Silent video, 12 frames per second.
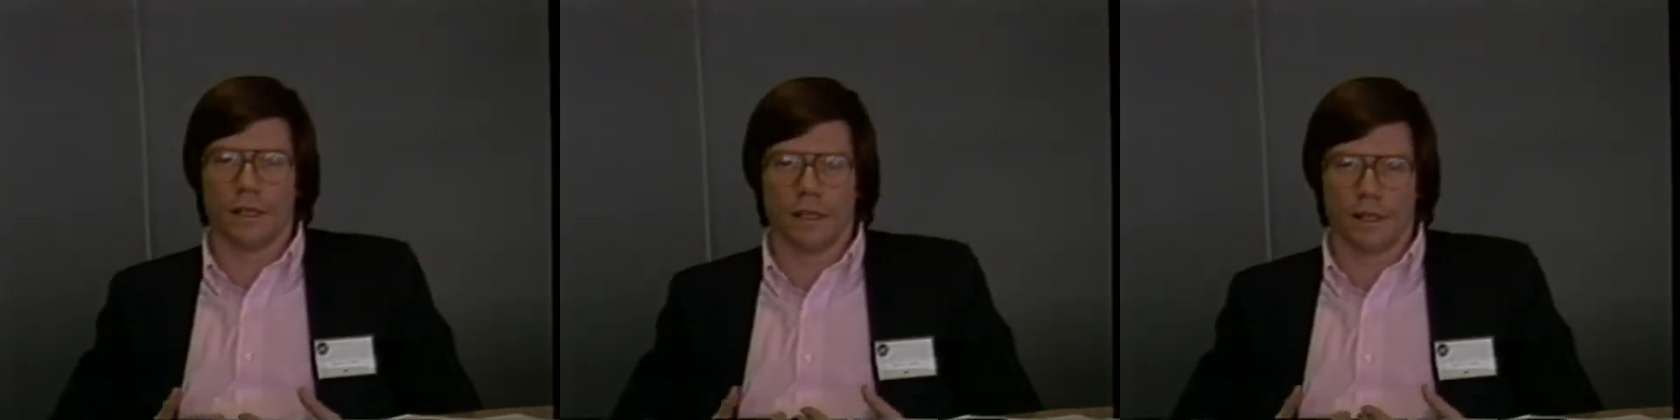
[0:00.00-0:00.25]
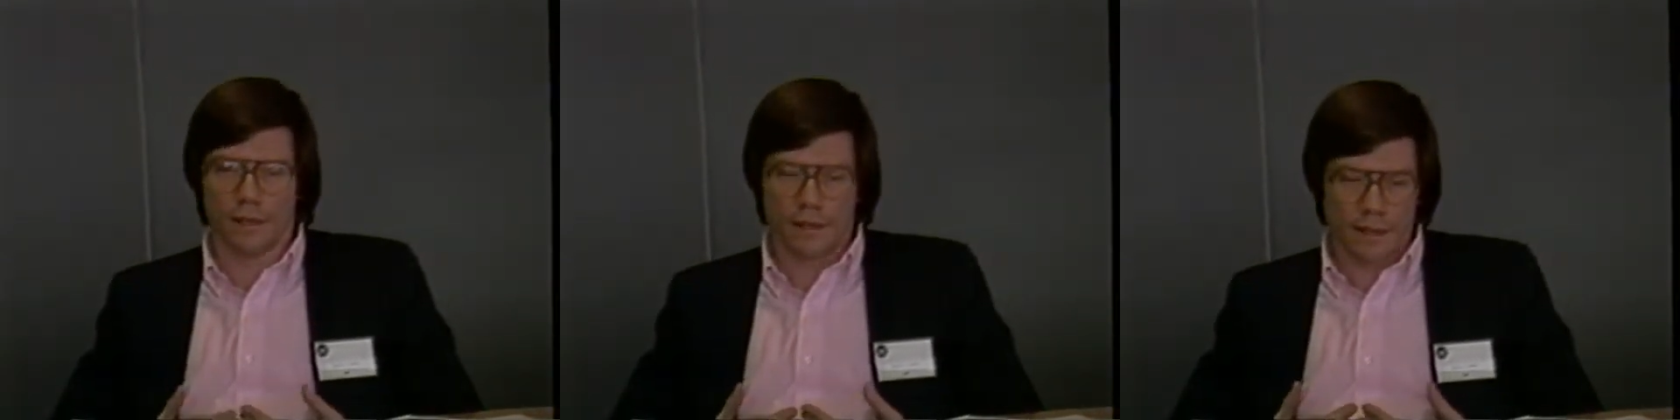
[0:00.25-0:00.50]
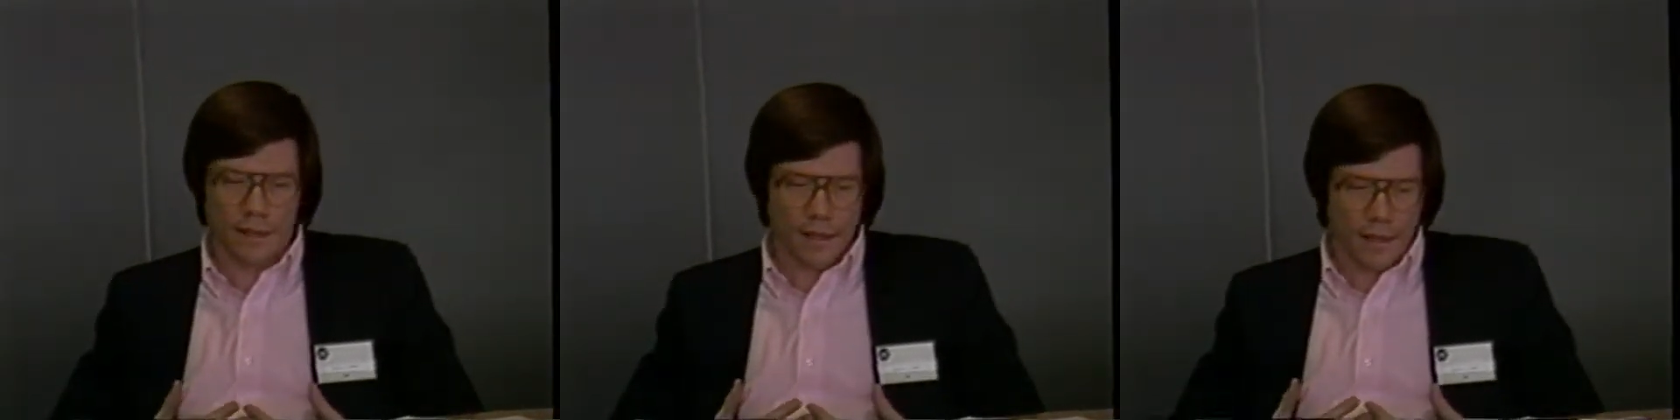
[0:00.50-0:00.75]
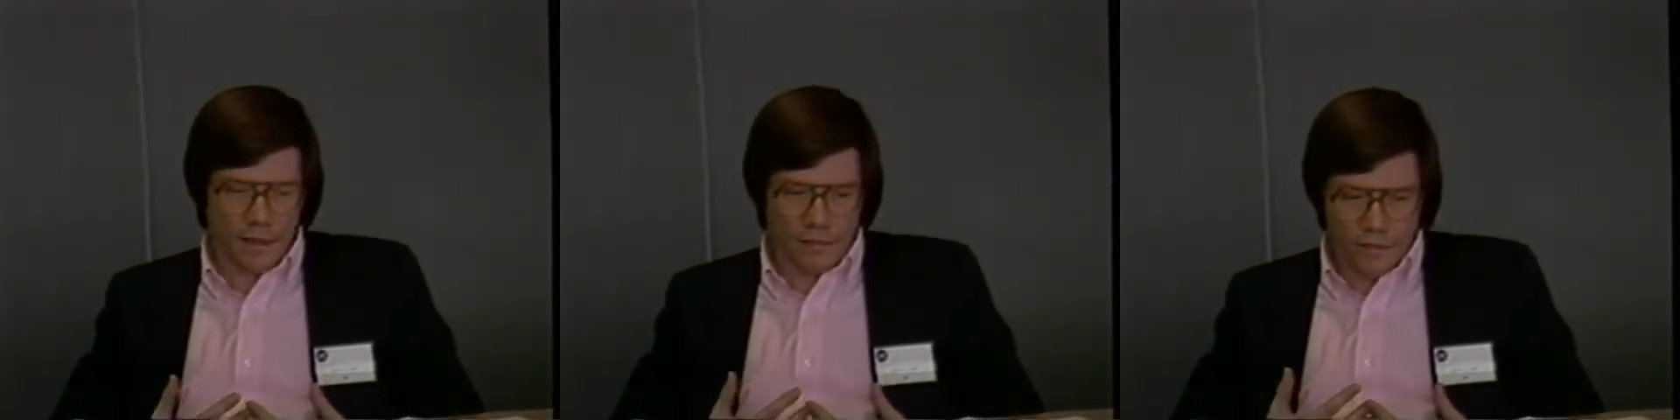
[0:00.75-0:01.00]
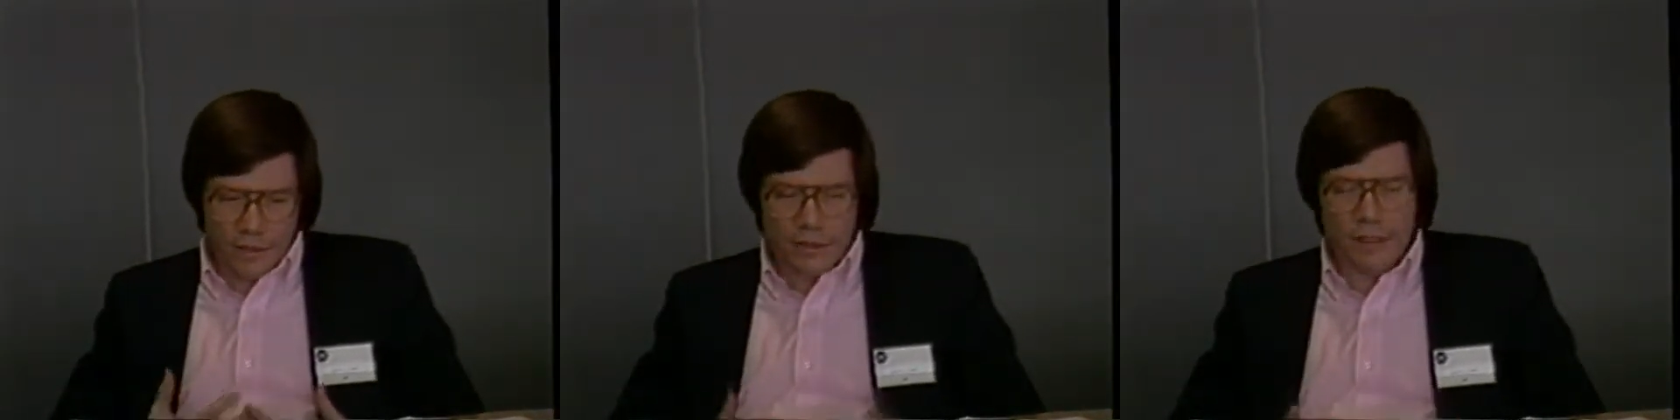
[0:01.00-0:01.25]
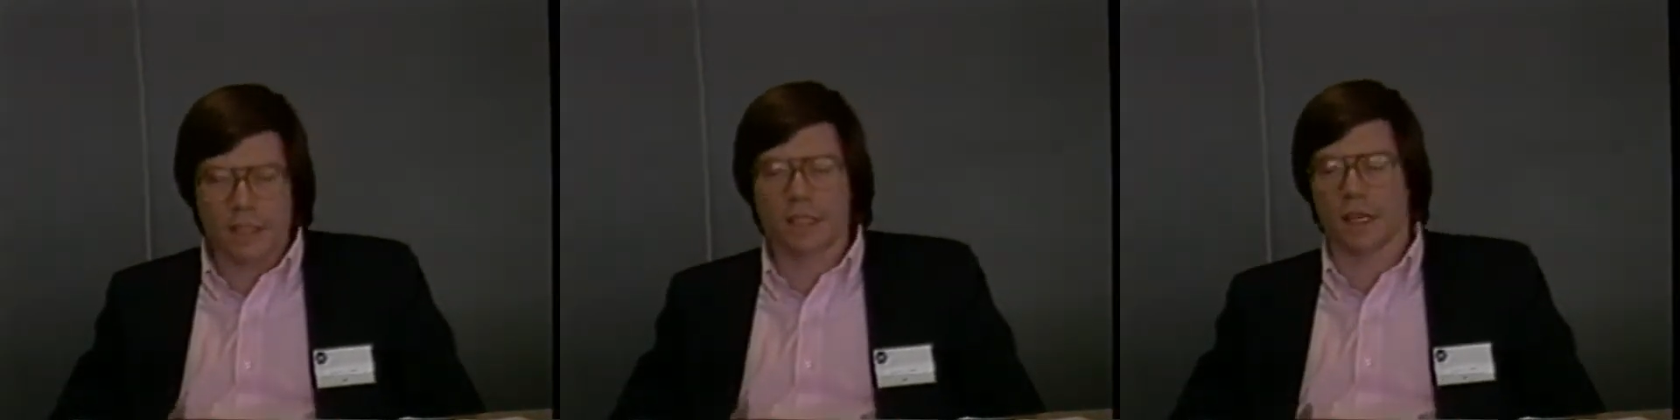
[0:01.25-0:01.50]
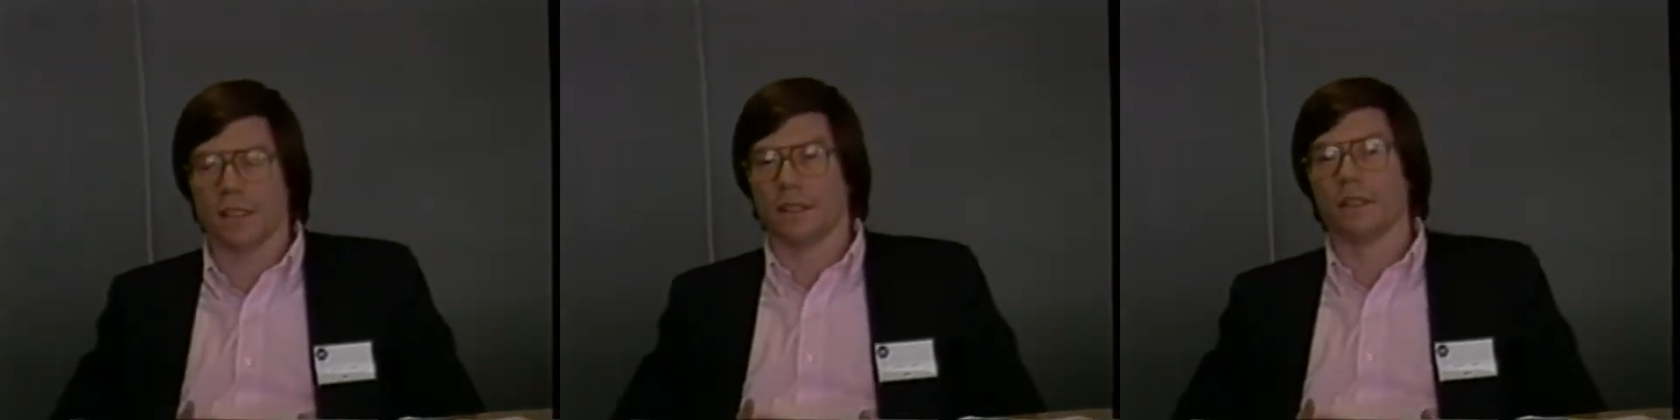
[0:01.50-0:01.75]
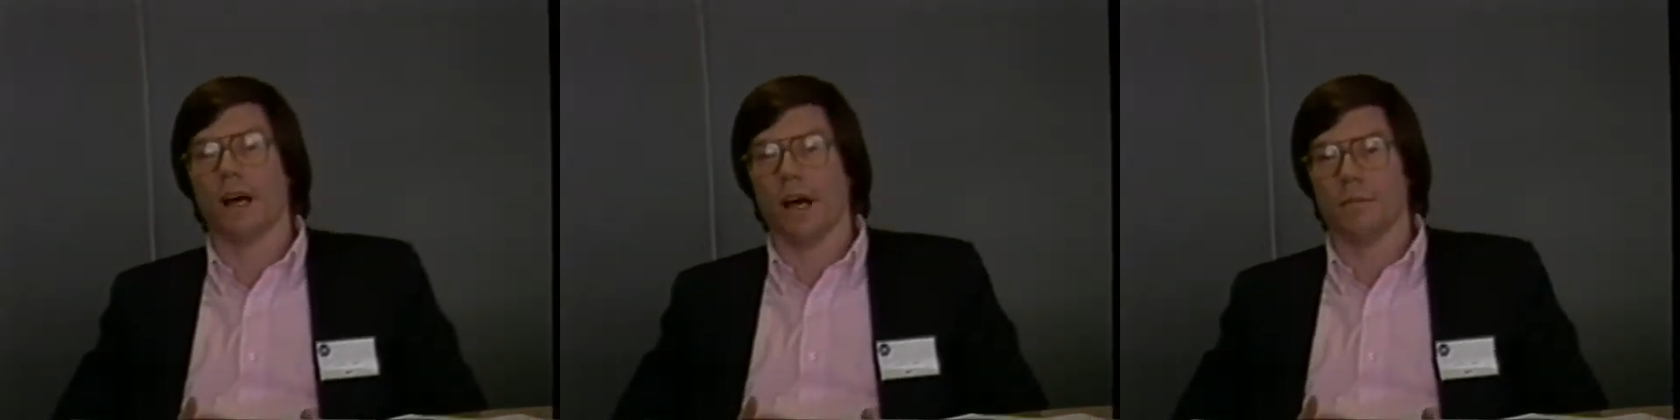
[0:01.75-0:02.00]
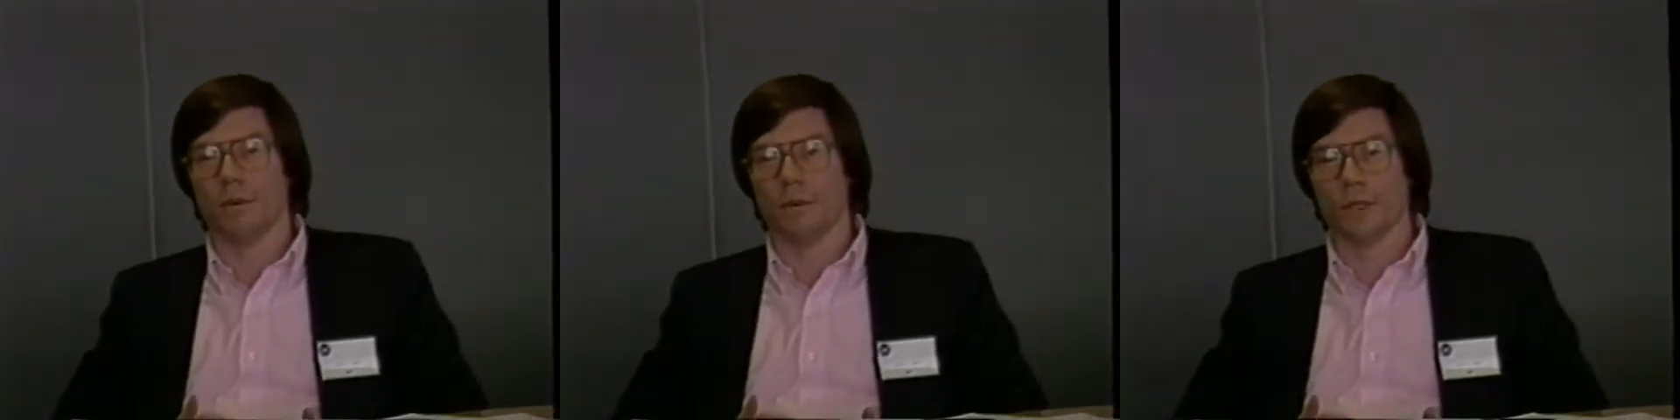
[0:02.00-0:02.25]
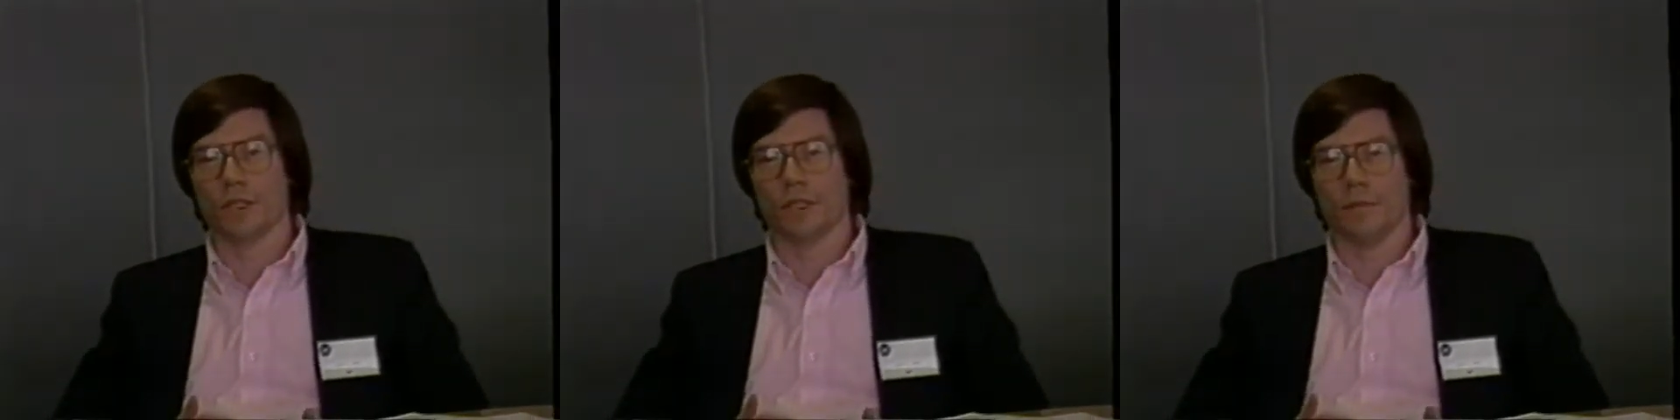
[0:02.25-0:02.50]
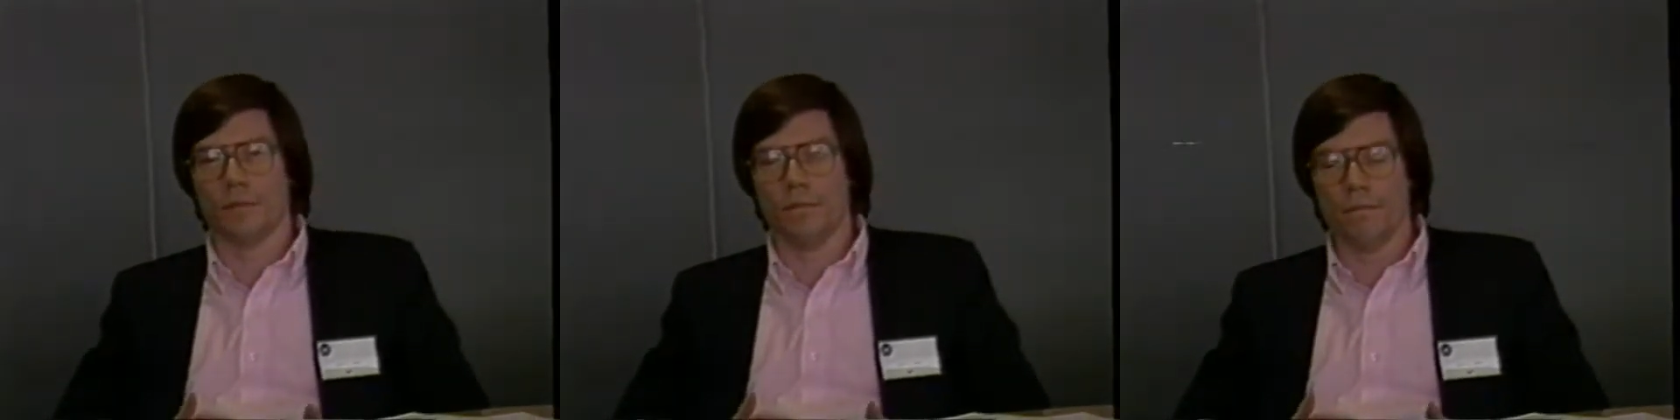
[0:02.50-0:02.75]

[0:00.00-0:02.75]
a very exciting time in which